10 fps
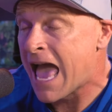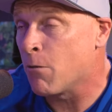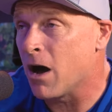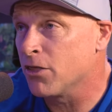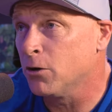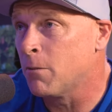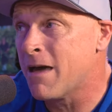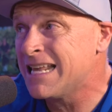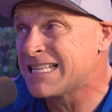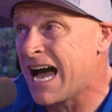And while there were
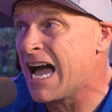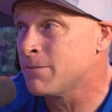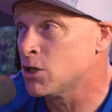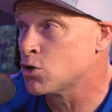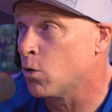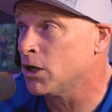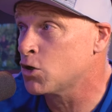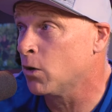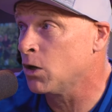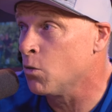many times in
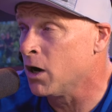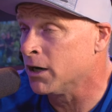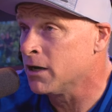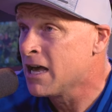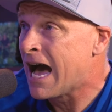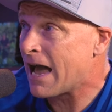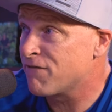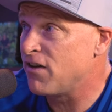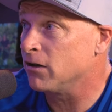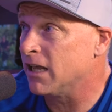2021
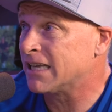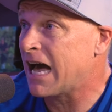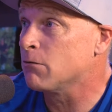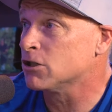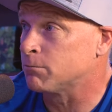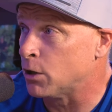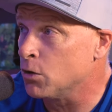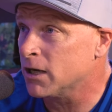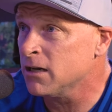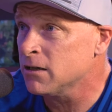I felt like I was
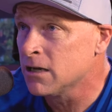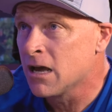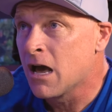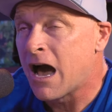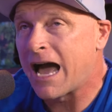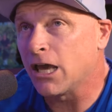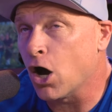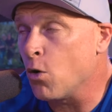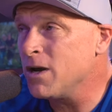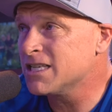broken, I
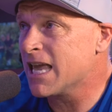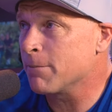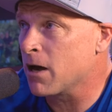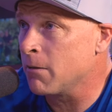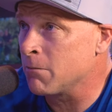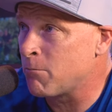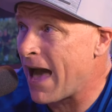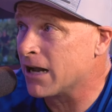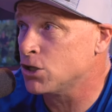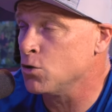always kept coming
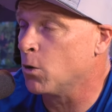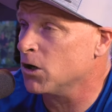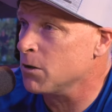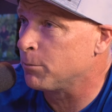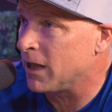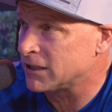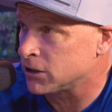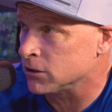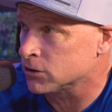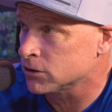back to what are the
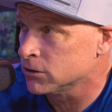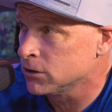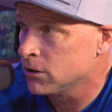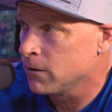blessings?